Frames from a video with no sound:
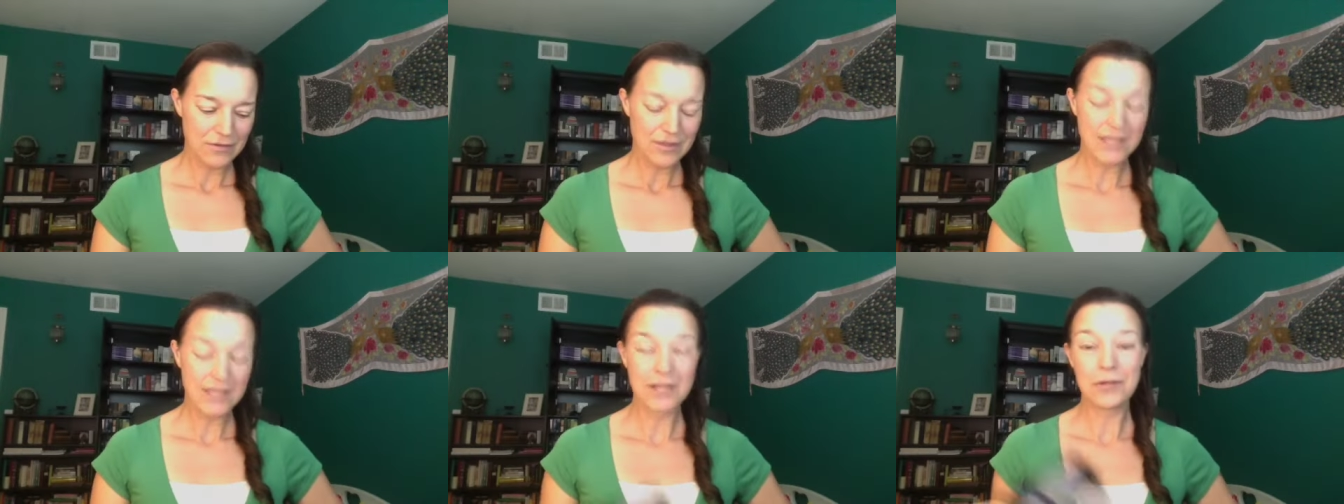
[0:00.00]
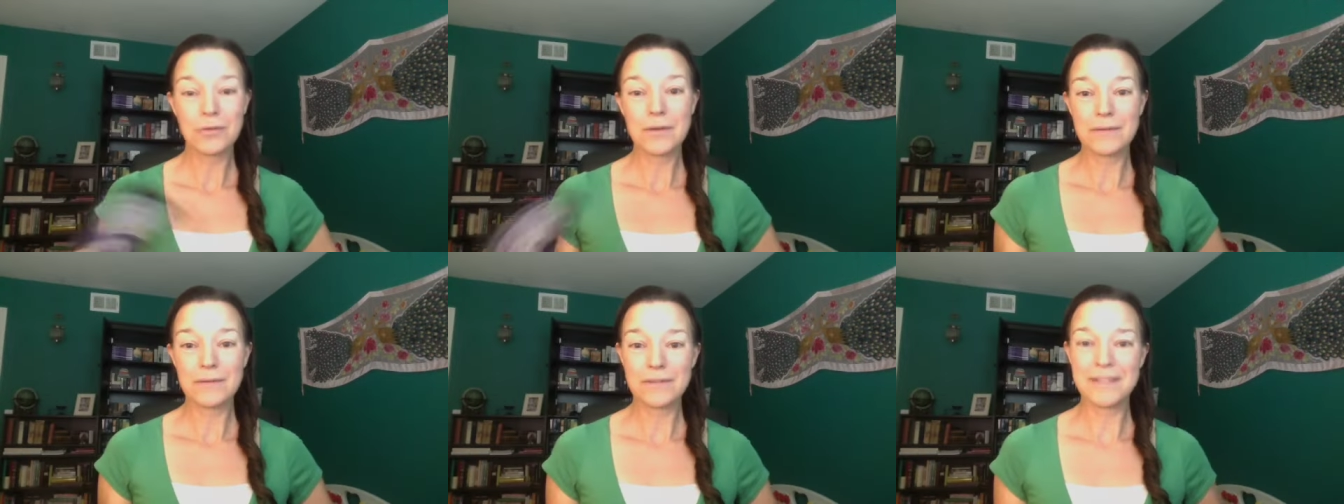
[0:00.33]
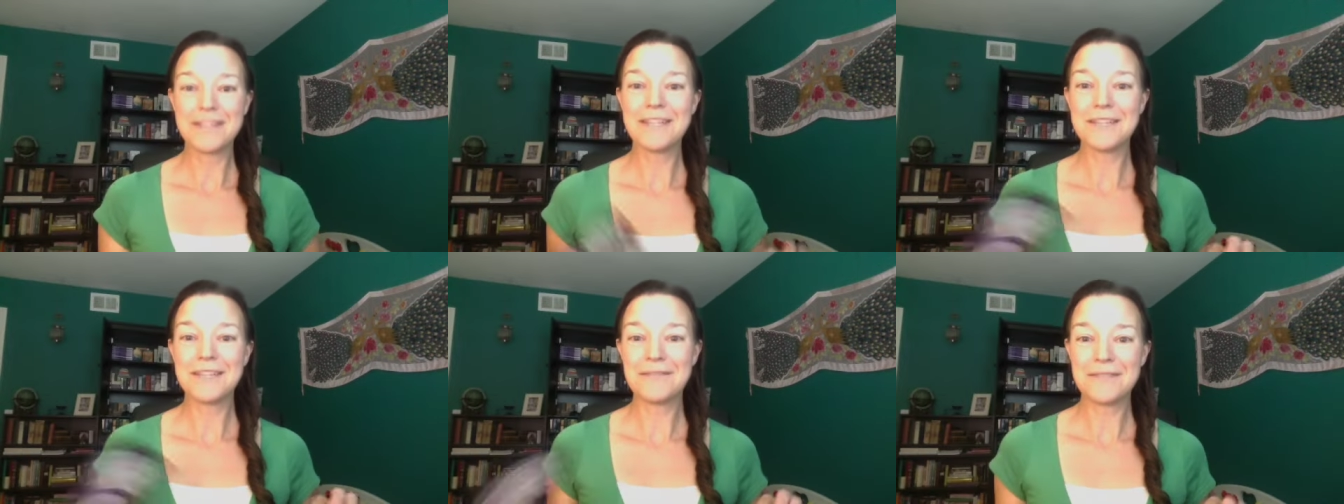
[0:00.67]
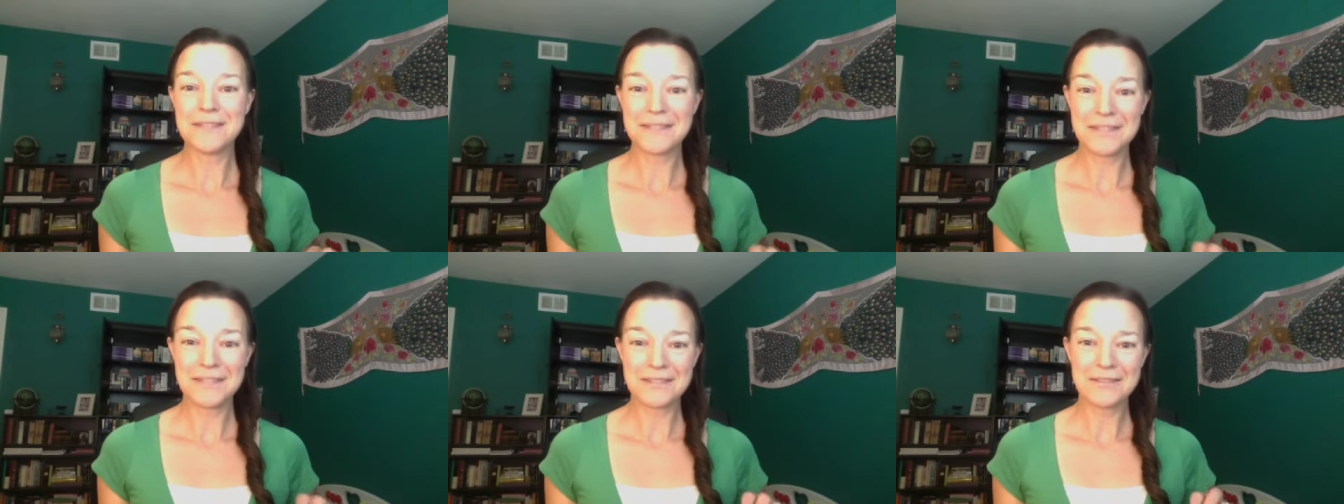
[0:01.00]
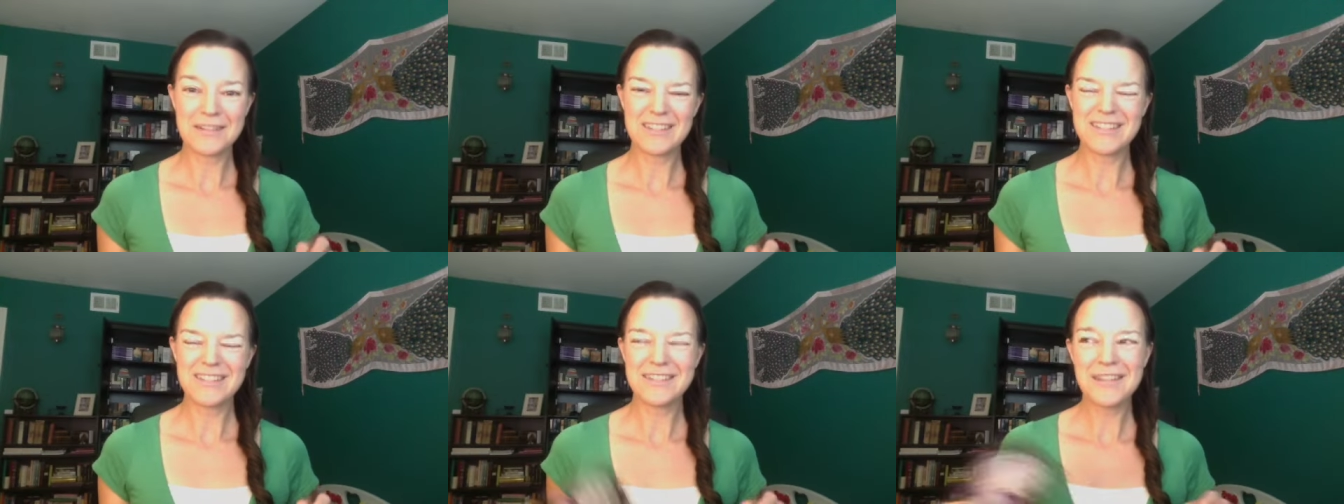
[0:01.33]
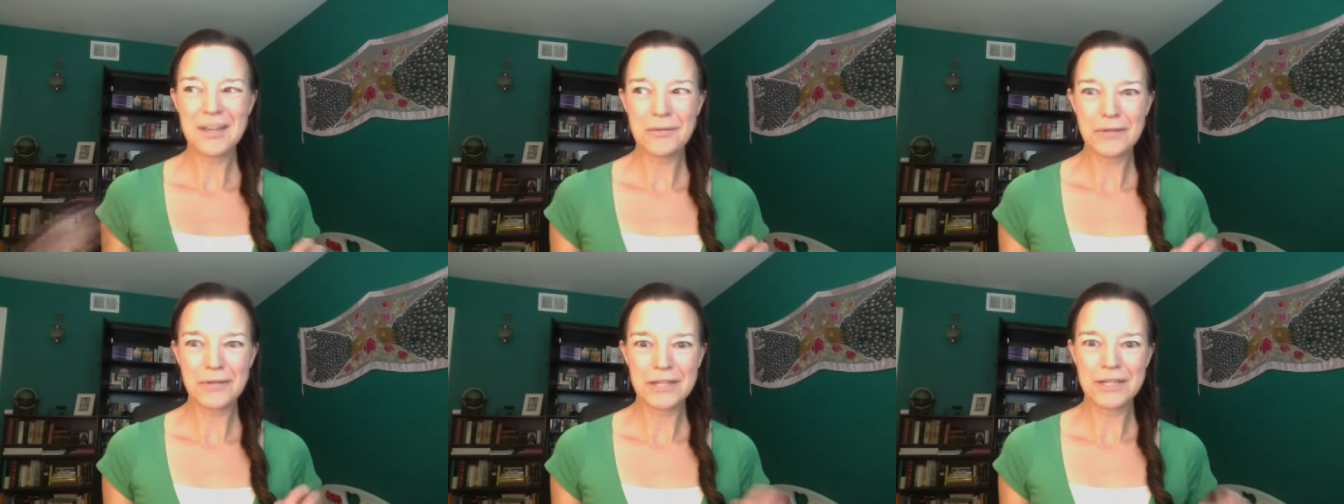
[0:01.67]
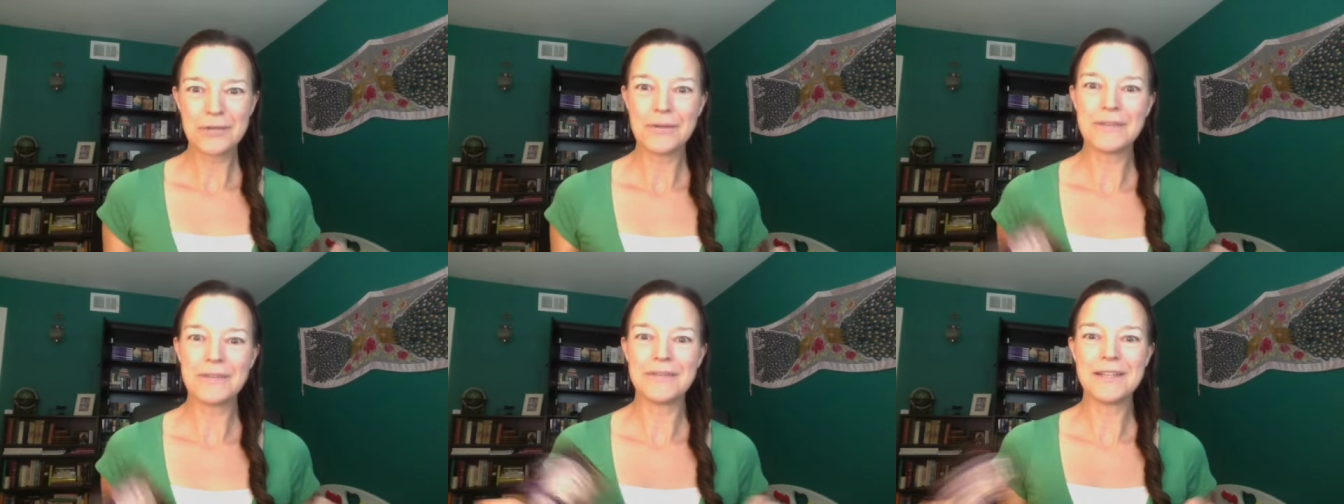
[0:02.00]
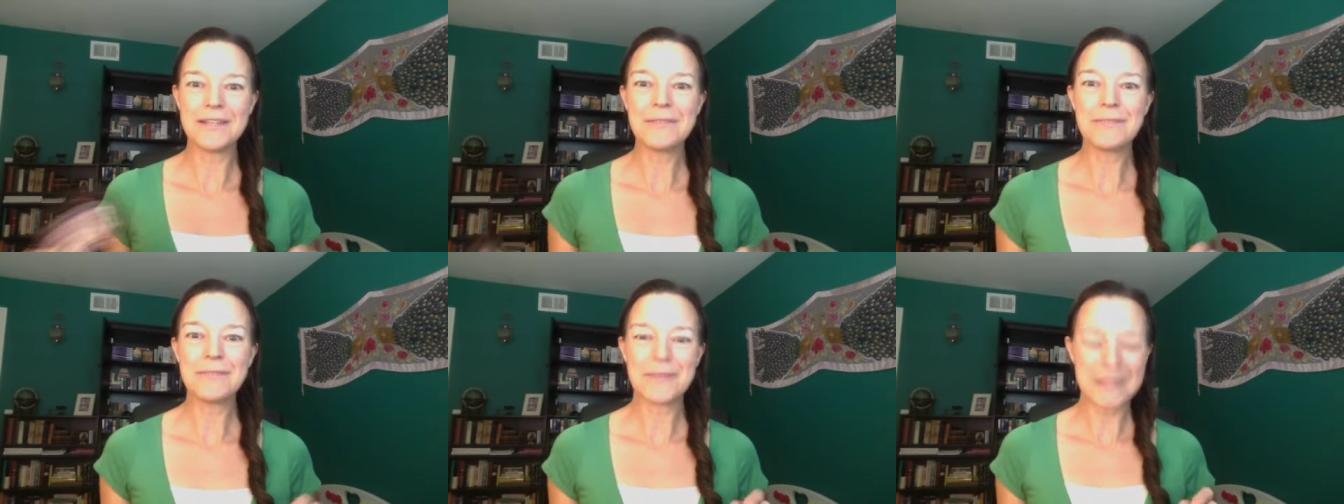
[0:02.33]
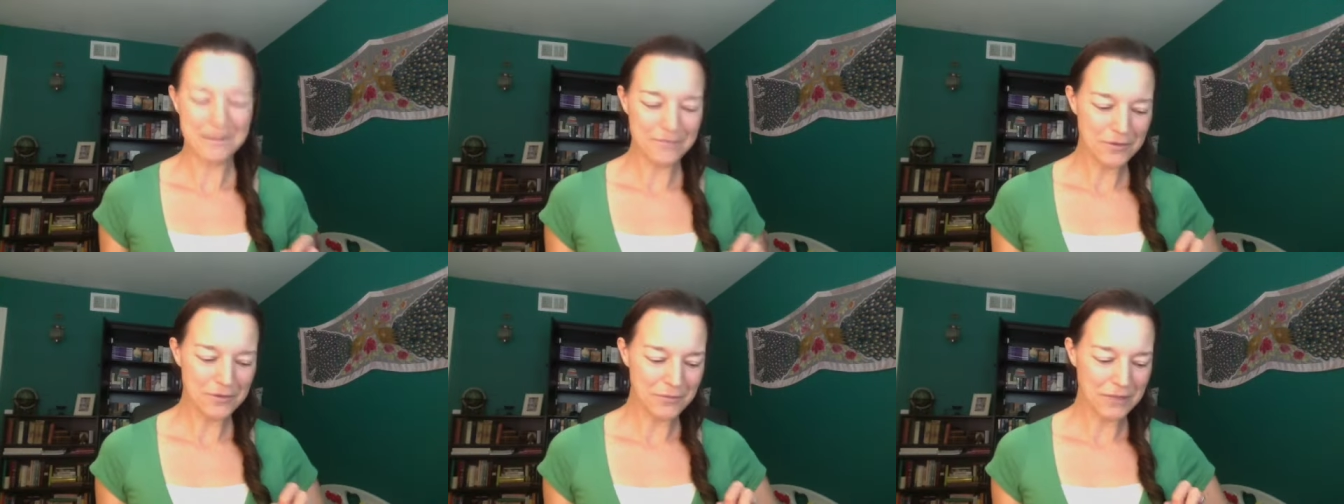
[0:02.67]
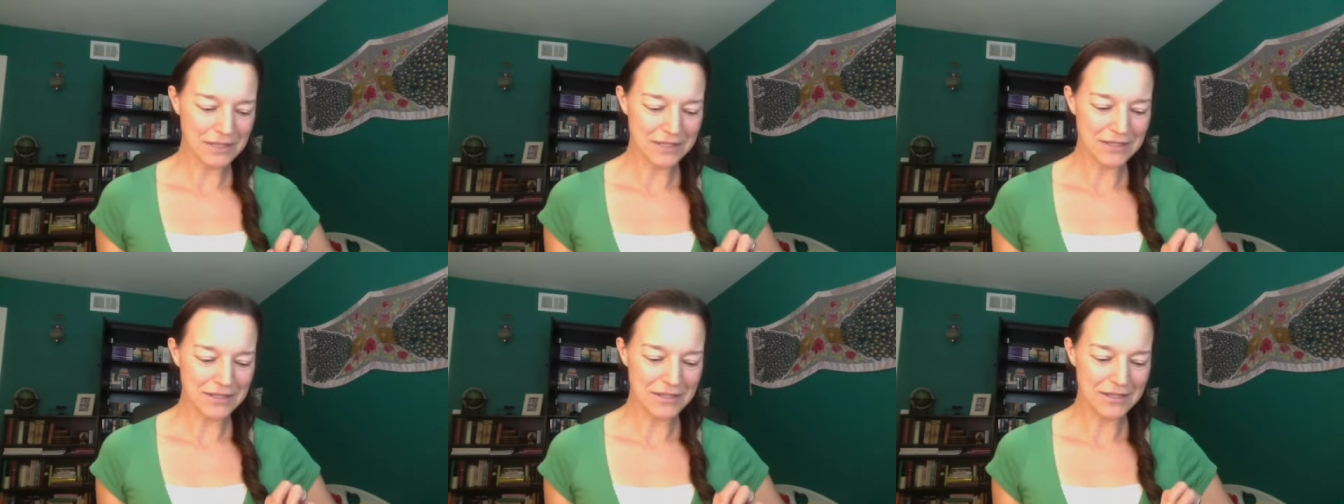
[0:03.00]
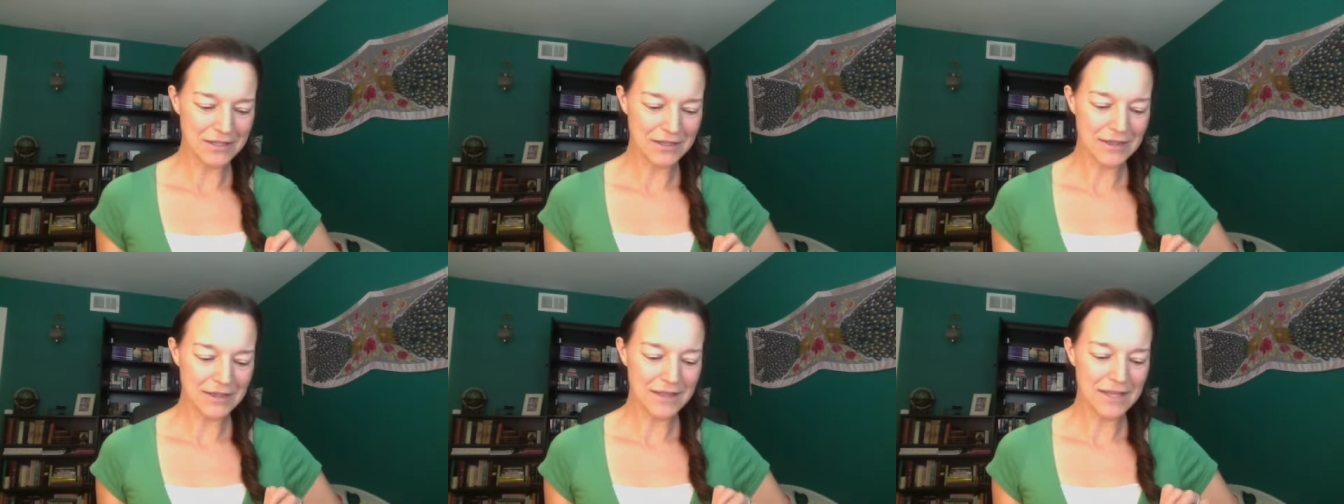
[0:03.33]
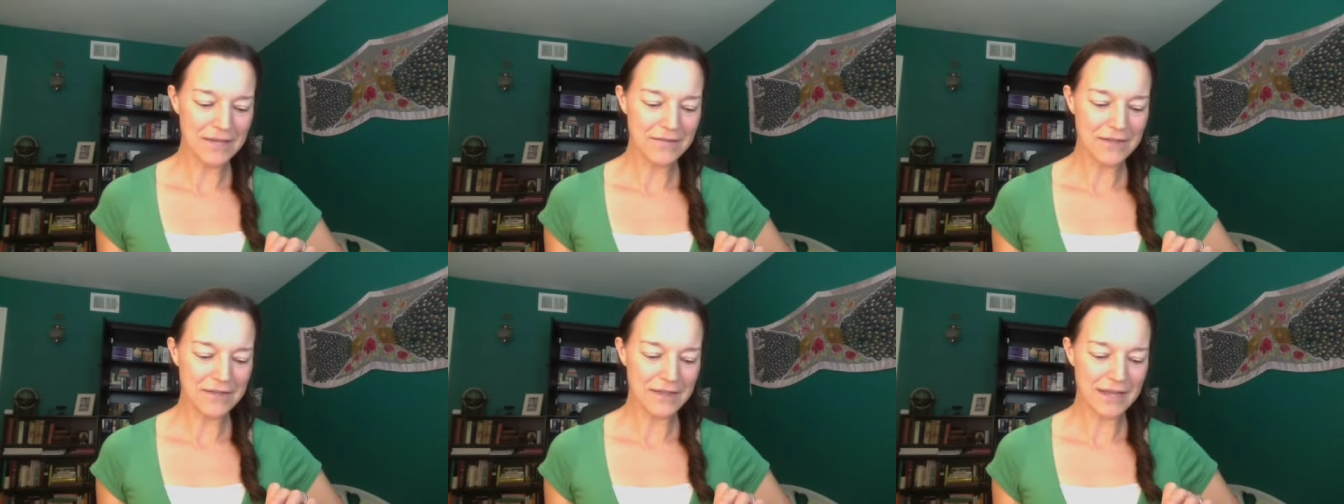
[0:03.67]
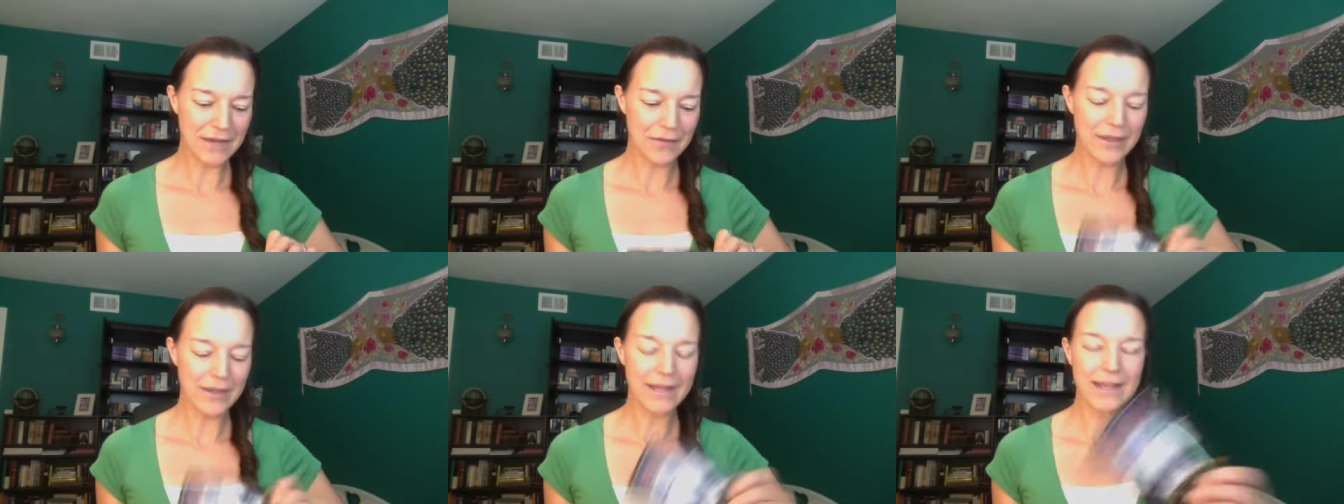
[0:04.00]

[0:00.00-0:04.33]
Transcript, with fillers: the equivalent, if it's it's not really equivalent, but if you wanted to think of it that way,